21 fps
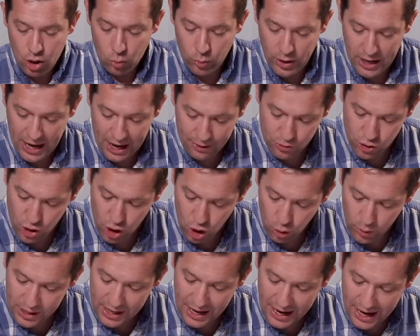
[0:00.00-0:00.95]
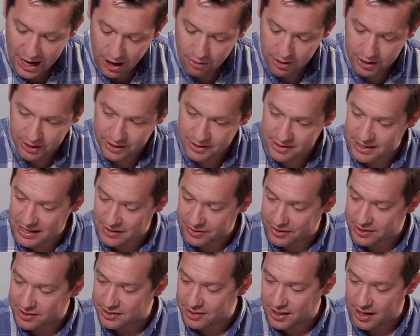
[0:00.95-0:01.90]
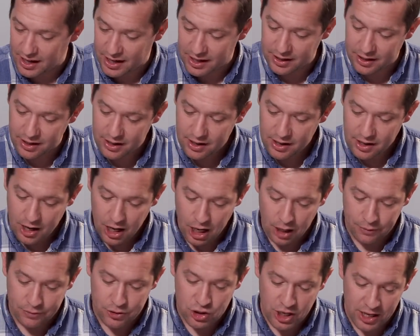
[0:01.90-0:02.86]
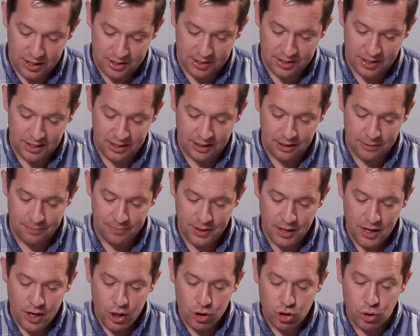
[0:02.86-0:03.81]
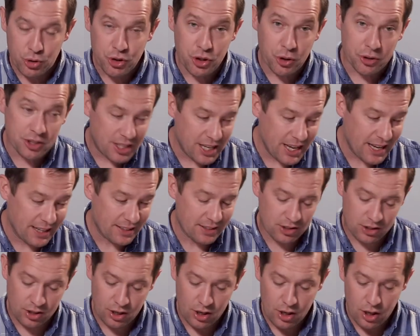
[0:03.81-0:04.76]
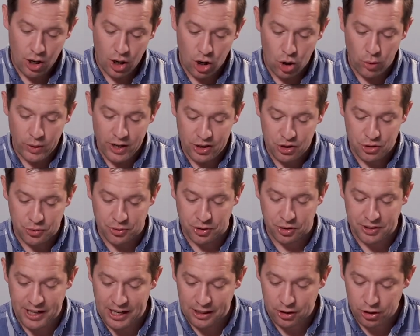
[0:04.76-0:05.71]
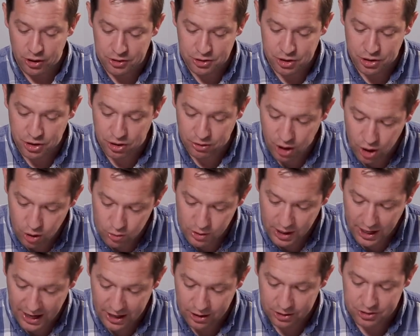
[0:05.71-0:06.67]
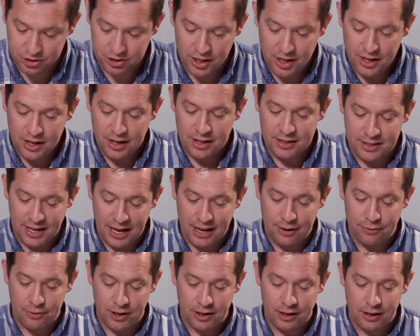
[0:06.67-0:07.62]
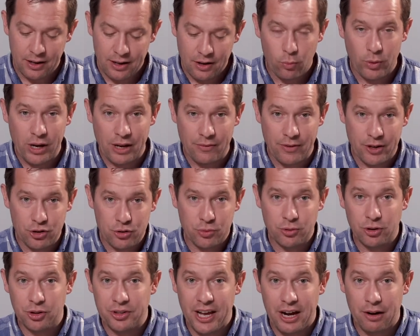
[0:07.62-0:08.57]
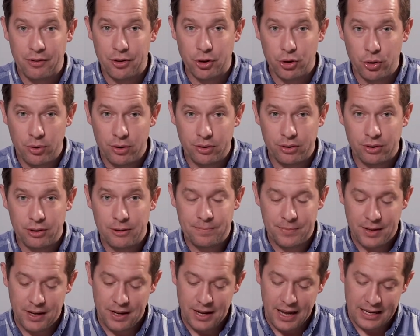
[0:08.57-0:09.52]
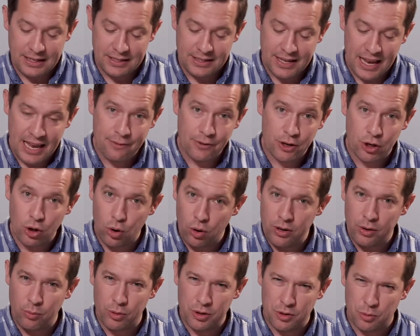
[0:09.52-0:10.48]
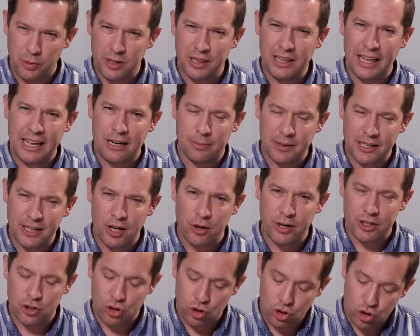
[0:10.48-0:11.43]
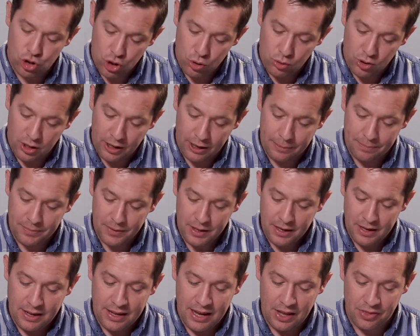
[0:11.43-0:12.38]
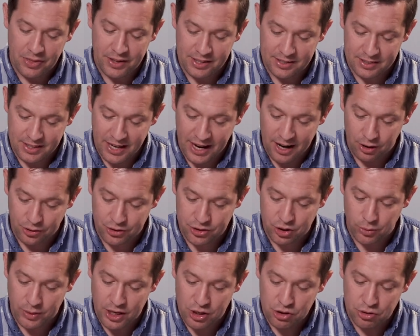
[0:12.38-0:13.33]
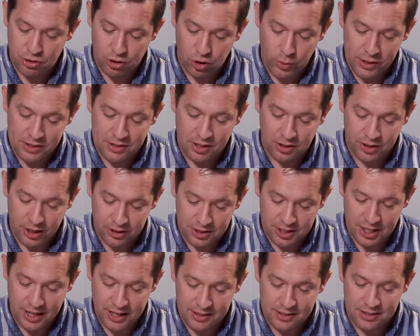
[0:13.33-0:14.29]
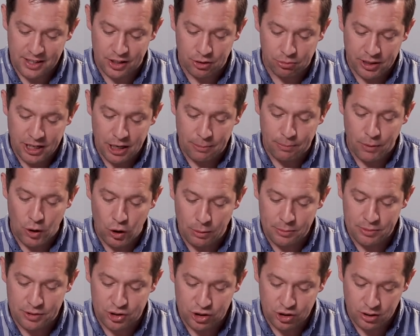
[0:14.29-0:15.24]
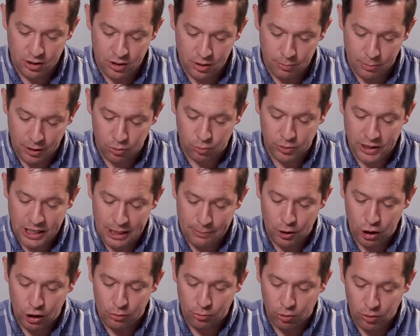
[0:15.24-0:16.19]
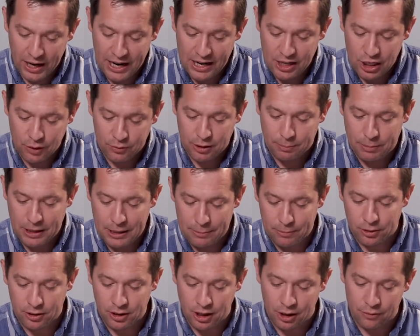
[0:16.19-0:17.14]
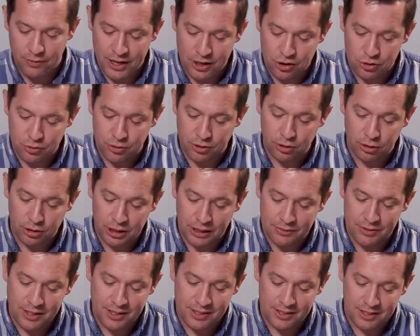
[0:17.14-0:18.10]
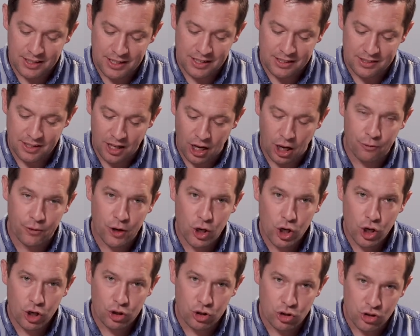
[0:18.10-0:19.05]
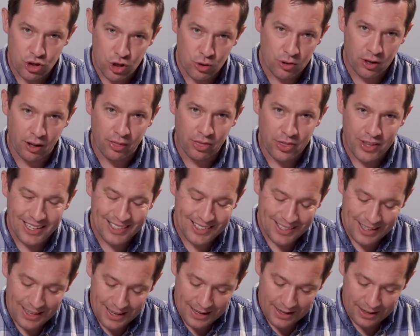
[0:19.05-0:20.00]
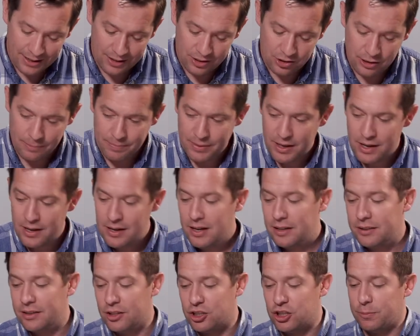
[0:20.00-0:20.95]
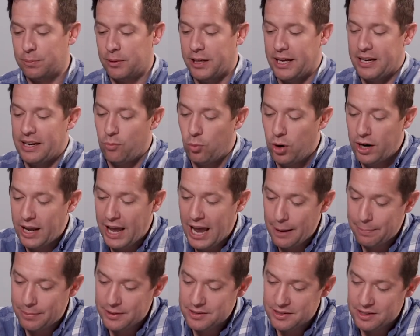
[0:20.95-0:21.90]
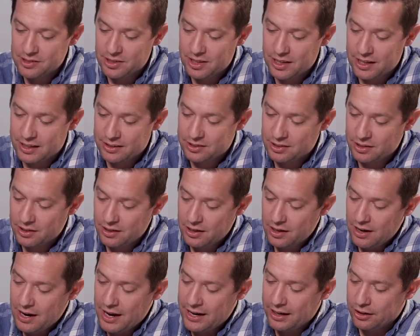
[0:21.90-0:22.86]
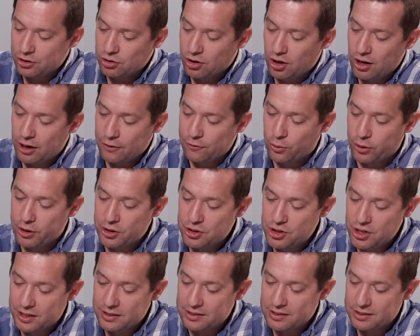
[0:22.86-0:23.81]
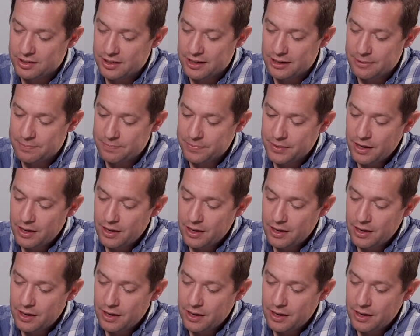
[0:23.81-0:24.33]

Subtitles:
We have no inheritance in the son of Jesse. To your tents, O Israel. Now look to your own house, David." We have Israel now in the north, and David would later be known as Judah in the south. So Israel went to their tents, and Rehoboam reigned over the people of Israel who lived in the cities of Judah. This is the split. And what happens is this, and I'll draw it for you as you can see.